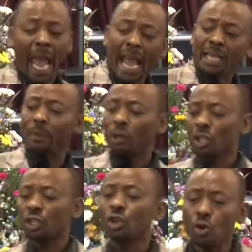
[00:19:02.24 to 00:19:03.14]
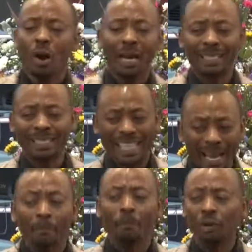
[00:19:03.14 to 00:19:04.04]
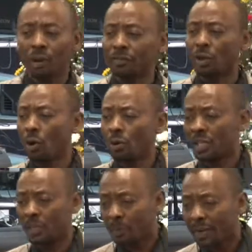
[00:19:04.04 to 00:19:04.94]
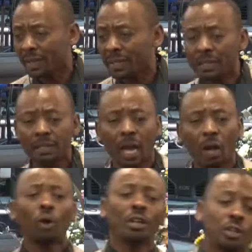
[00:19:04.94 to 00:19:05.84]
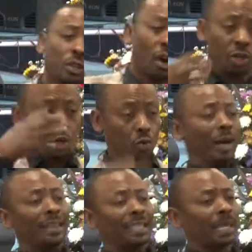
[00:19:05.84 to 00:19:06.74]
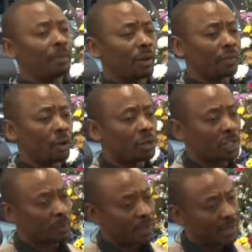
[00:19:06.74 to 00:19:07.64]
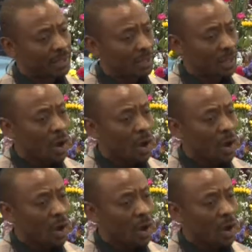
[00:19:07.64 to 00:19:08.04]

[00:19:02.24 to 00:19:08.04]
And because you are the temple of the Holy Spirit, according to God, you are the temple of the Holy Spirit.